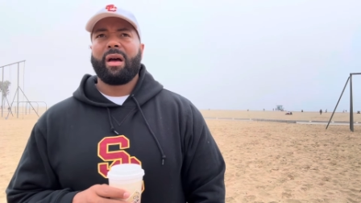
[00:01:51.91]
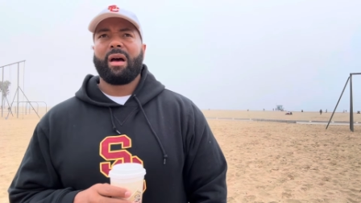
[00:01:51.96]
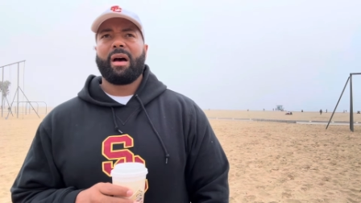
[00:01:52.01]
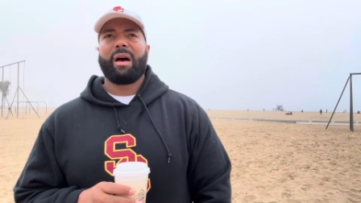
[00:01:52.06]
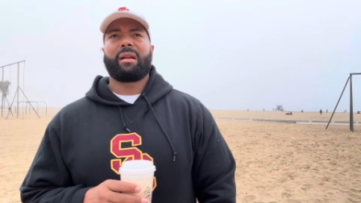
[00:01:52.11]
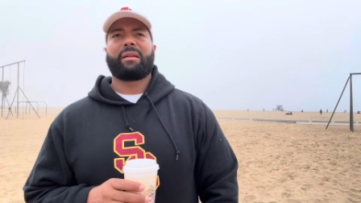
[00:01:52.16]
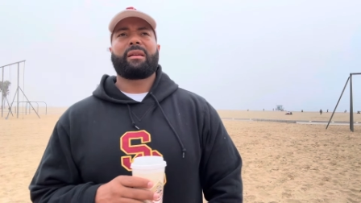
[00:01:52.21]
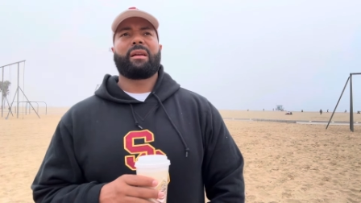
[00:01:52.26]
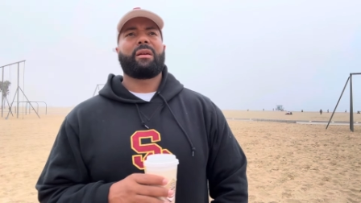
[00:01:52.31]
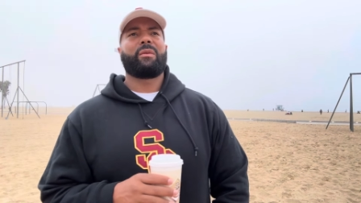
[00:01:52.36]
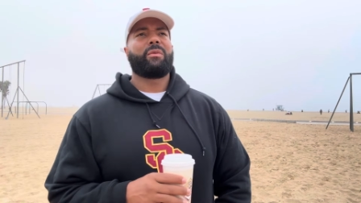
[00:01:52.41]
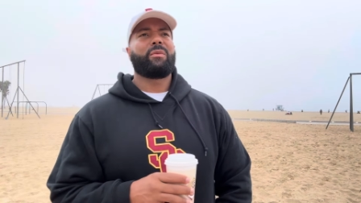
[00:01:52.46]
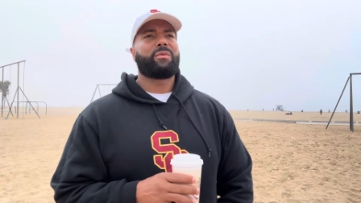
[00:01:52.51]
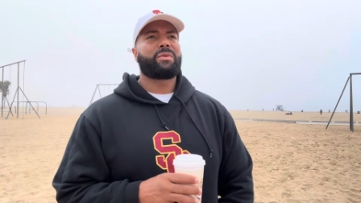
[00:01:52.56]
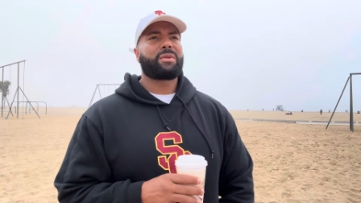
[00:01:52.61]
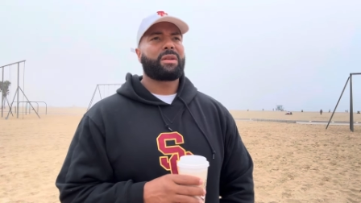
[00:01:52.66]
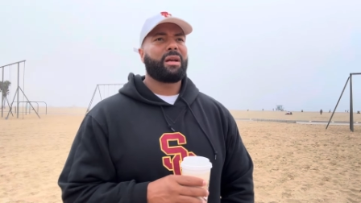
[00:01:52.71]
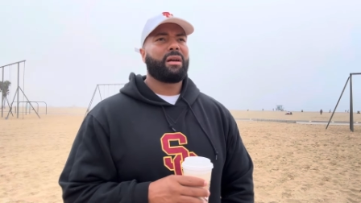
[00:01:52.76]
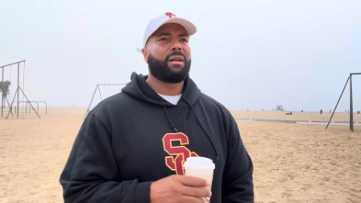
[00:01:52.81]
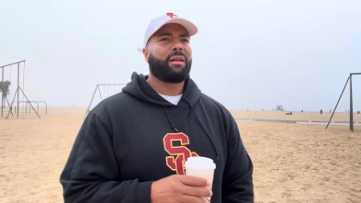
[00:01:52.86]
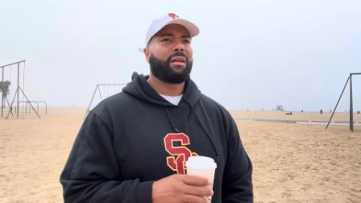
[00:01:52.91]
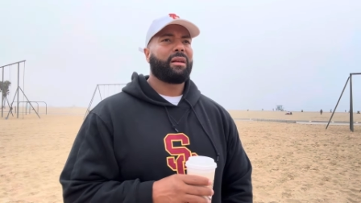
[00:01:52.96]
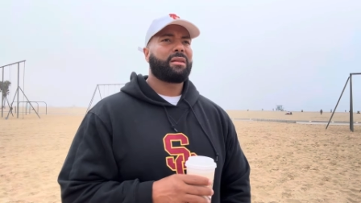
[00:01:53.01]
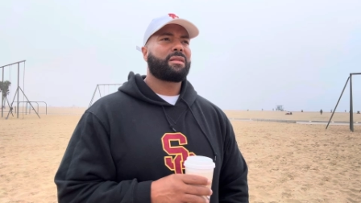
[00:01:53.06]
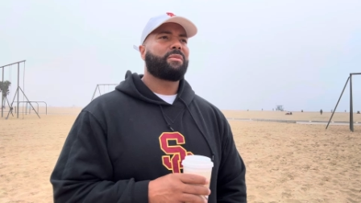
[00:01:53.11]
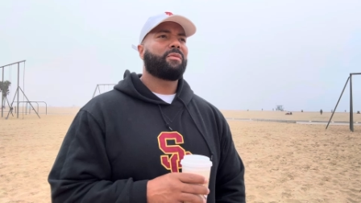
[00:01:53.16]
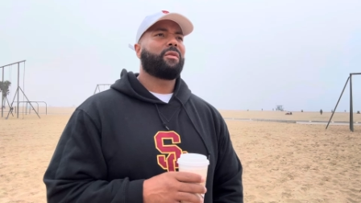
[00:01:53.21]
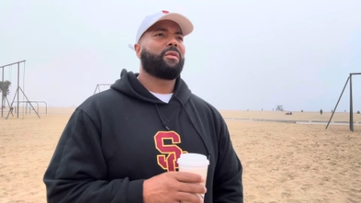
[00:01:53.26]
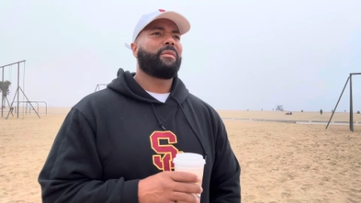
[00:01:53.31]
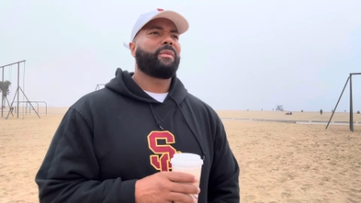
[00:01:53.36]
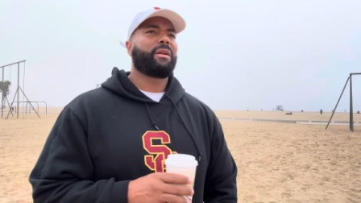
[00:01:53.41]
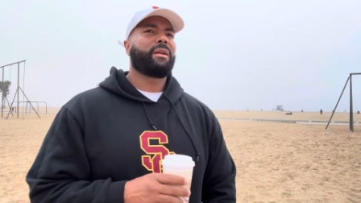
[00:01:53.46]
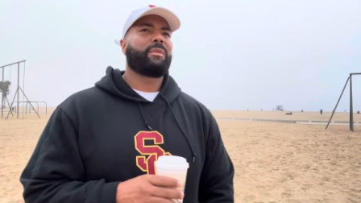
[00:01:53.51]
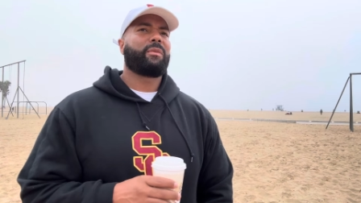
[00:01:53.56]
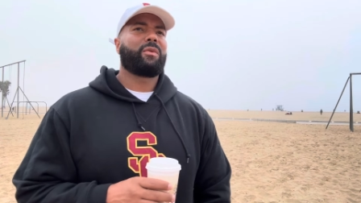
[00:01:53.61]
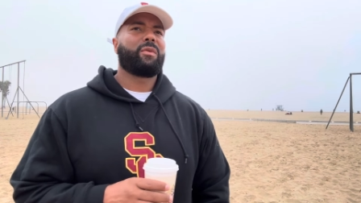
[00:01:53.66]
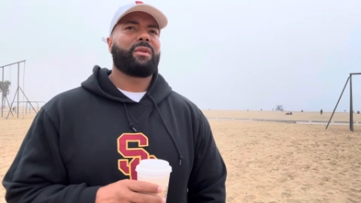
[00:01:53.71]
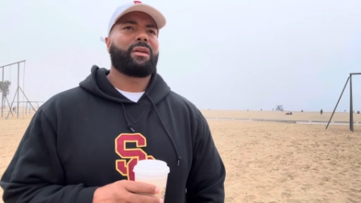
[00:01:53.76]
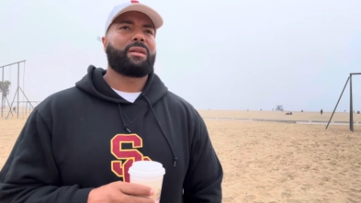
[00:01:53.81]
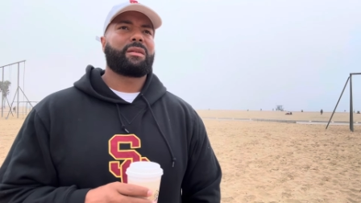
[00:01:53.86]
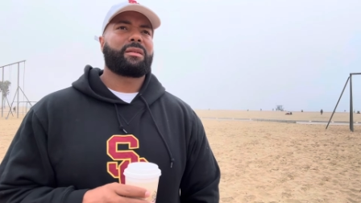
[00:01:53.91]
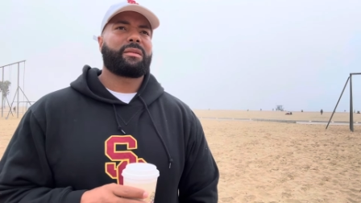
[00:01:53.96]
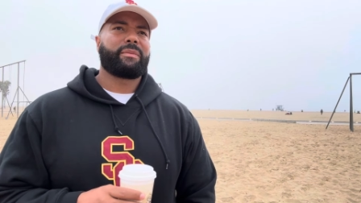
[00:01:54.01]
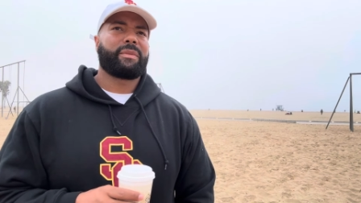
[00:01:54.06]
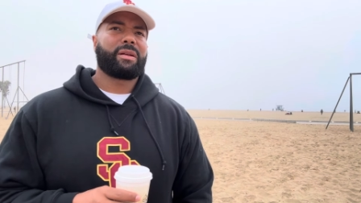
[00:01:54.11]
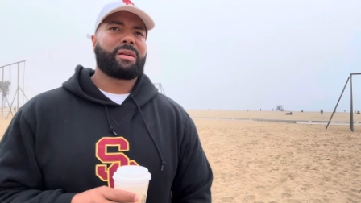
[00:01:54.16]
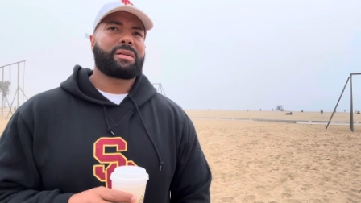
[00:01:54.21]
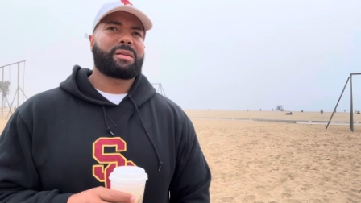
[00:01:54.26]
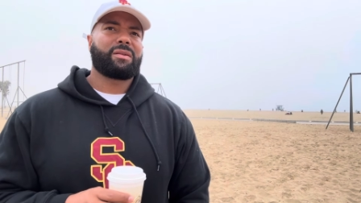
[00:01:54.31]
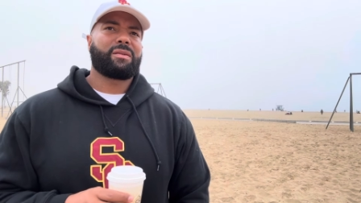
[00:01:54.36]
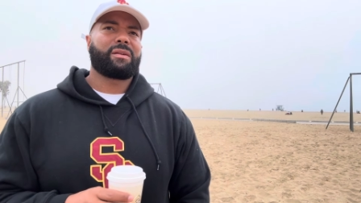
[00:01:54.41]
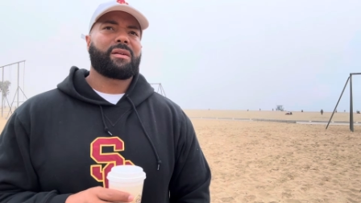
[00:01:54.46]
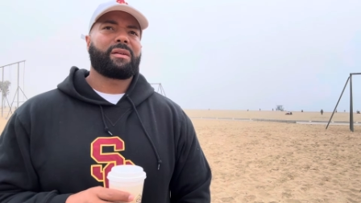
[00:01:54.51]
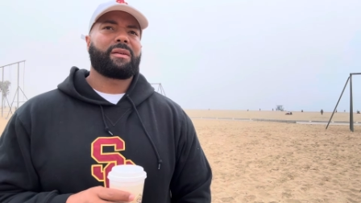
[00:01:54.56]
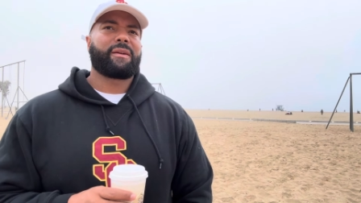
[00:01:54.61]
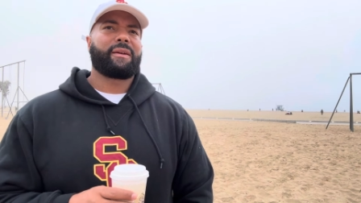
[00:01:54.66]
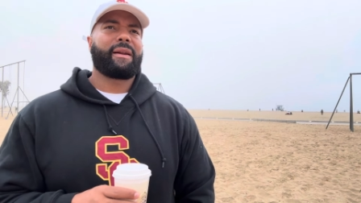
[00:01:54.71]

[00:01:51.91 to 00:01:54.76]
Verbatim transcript: I think we was kind of getting some momentum going into Minnesota.